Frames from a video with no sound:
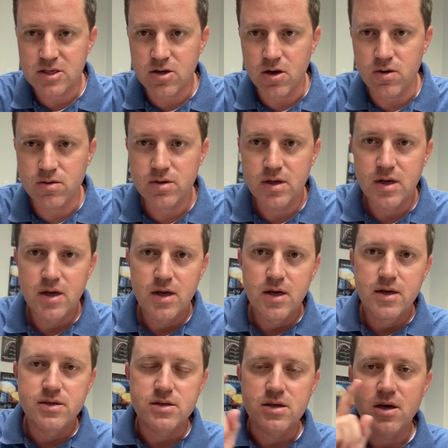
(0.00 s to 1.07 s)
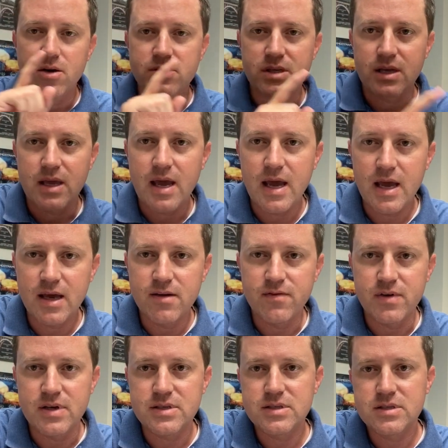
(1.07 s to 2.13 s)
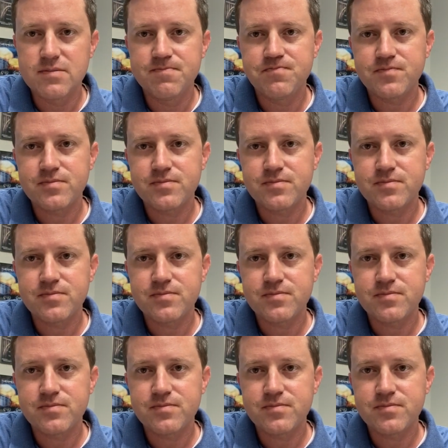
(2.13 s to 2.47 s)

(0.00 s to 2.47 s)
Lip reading: code to go to Canvas,